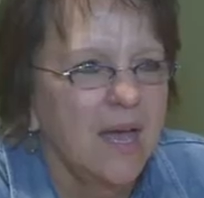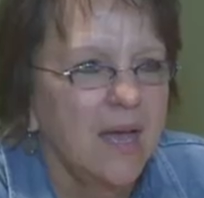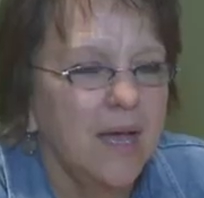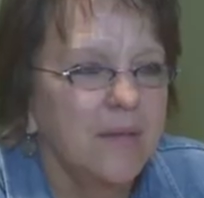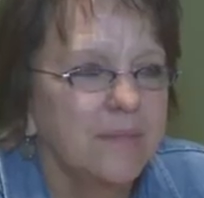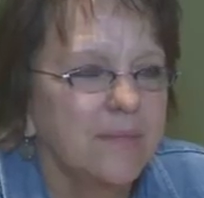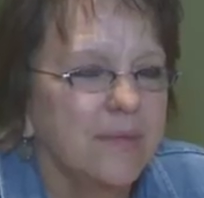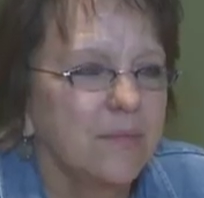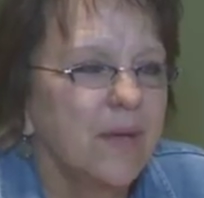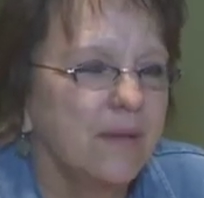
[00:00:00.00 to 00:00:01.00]

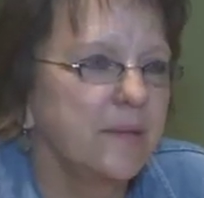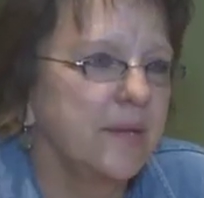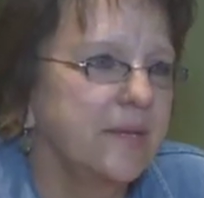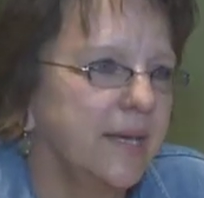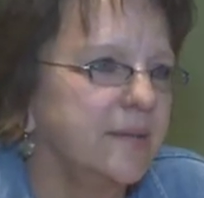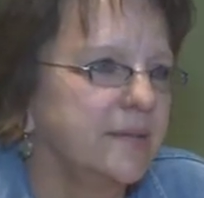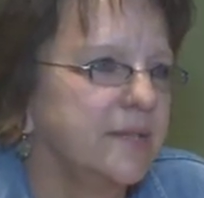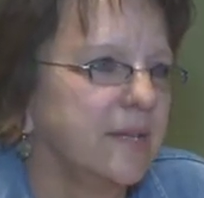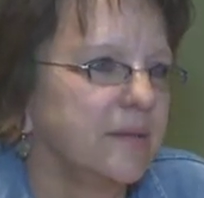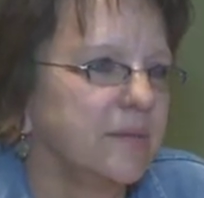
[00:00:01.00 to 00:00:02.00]
Well, again,
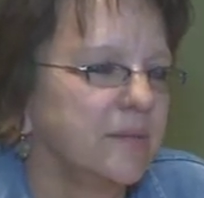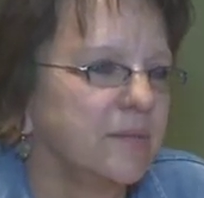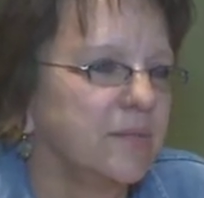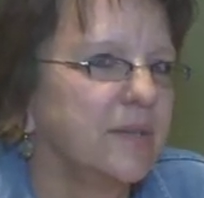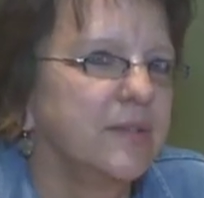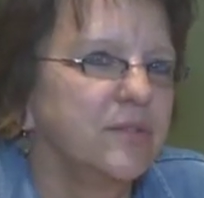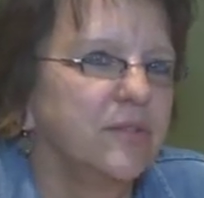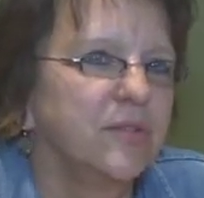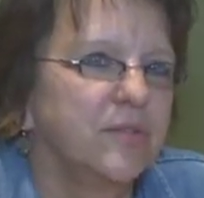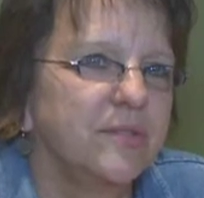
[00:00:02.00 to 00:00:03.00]
to really do
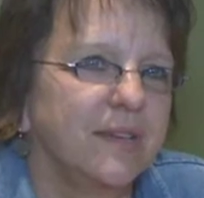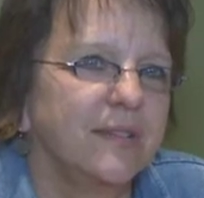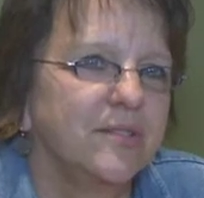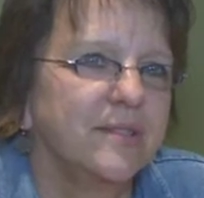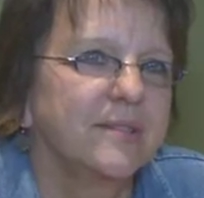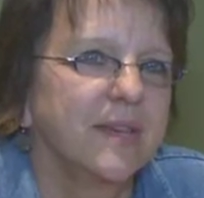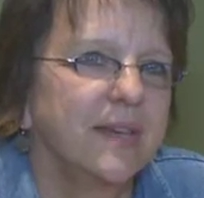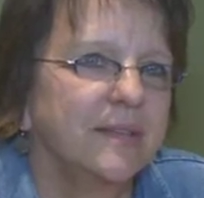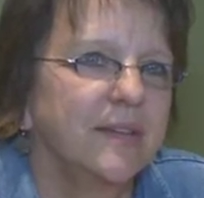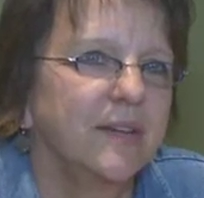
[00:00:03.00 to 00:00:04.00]
your due diligence
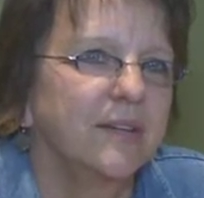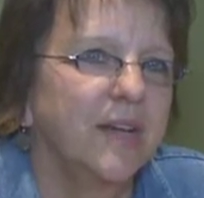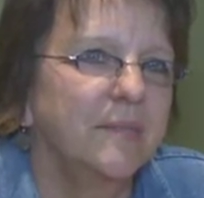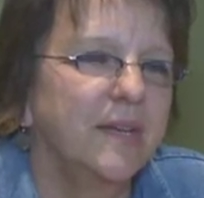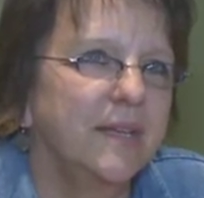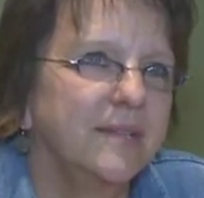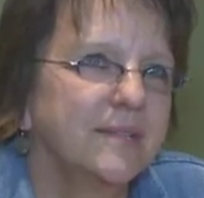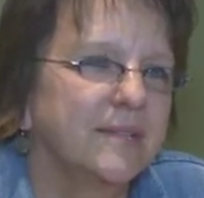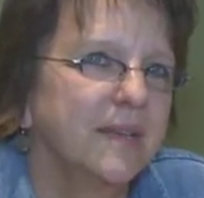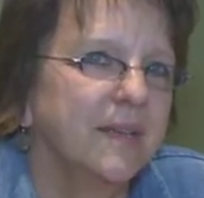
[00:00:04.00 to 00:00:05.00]
on there. I mean,
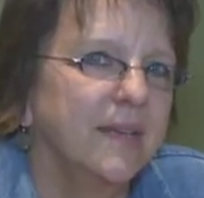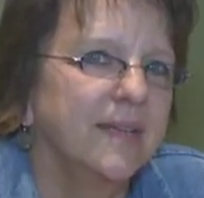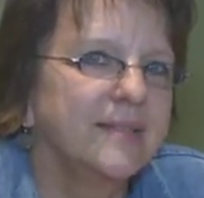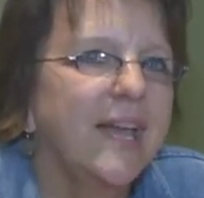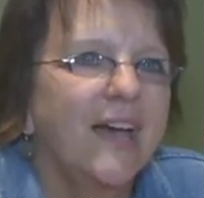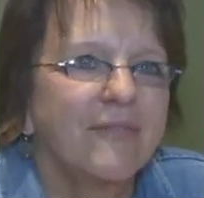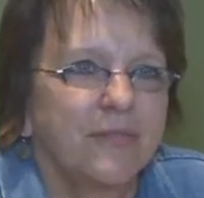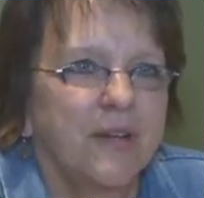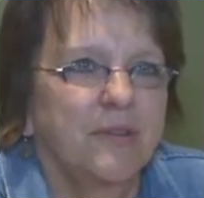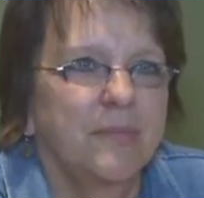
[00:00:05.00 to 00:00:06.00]
it's not
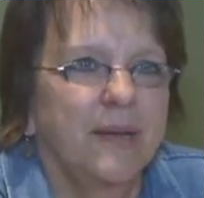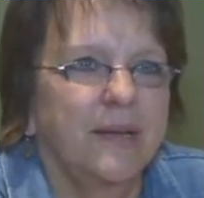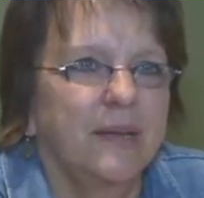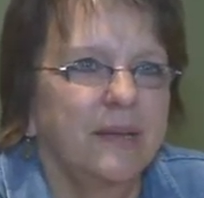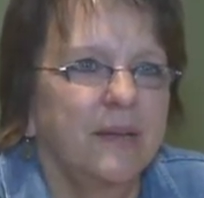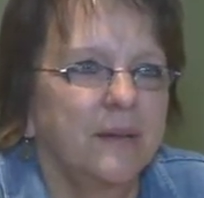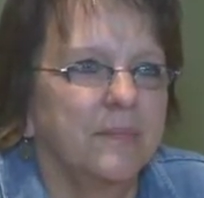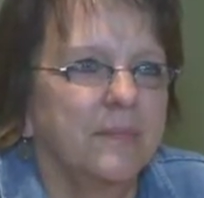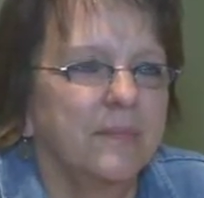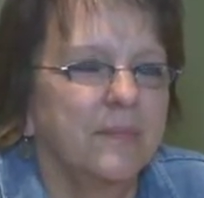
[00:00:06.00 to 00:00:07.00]
for everybody.
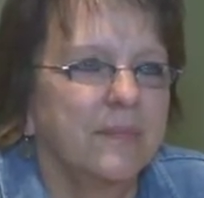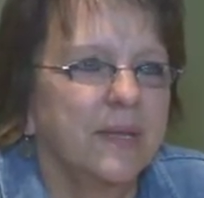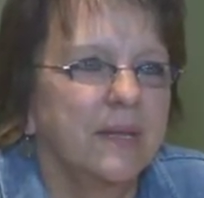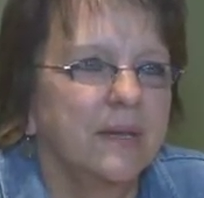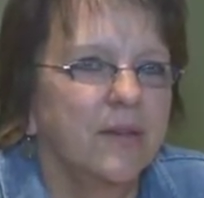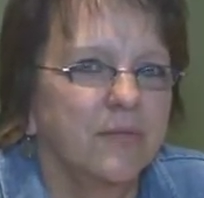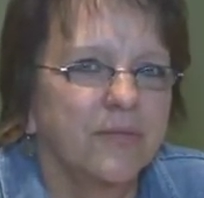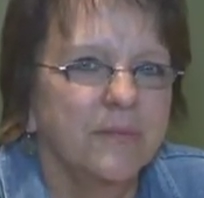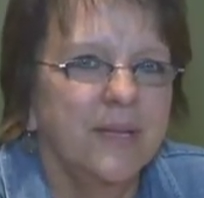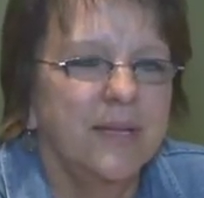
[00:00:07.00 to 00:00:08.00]
You know,
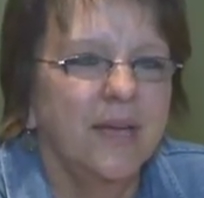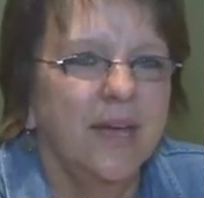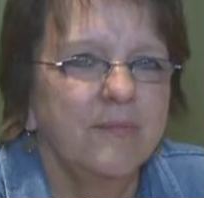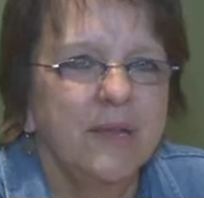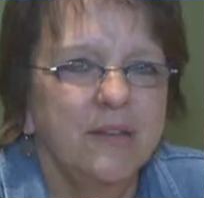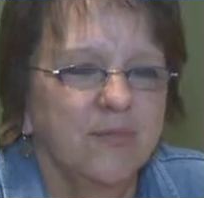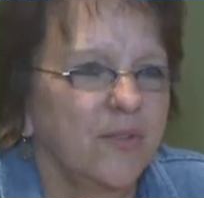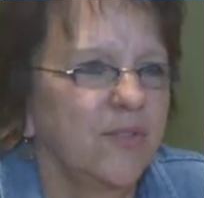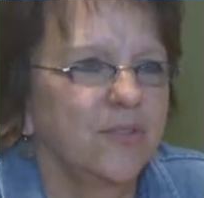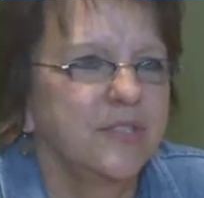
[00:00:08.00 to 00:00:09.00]
for me, I've been here
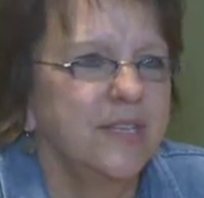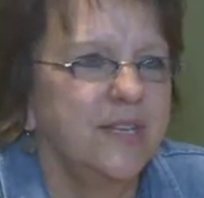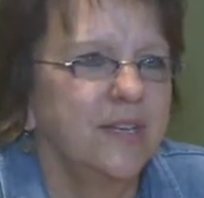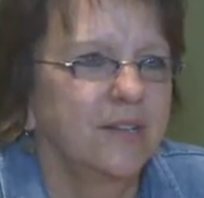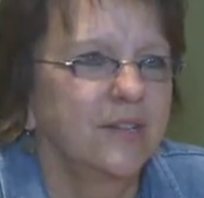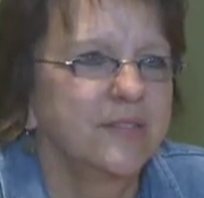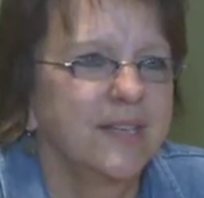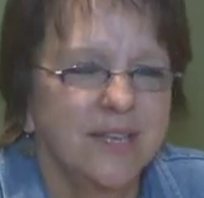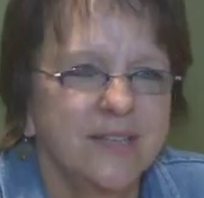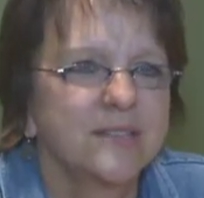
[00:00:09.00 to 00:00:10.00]
for 13 years,
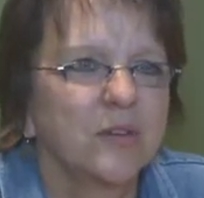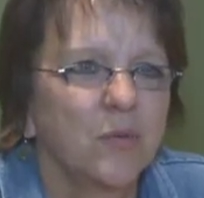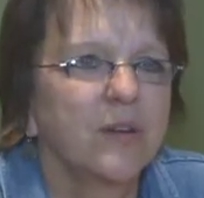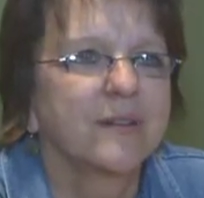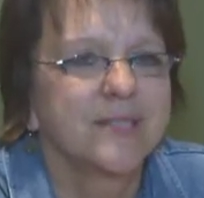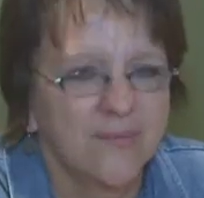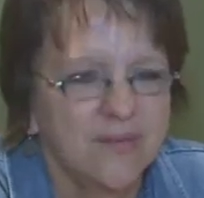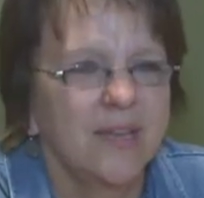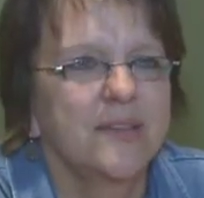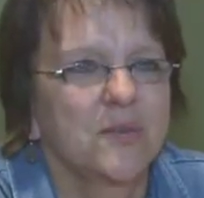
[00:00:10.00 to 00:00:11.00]
and I still work
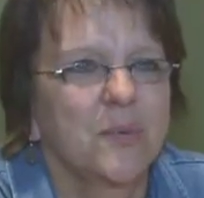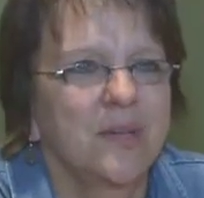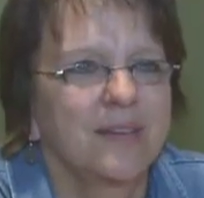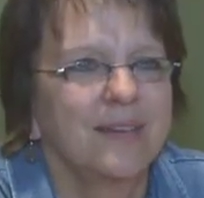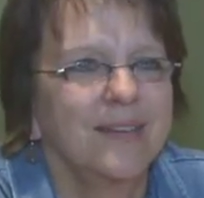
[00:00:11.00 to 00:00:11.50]
7 days a week.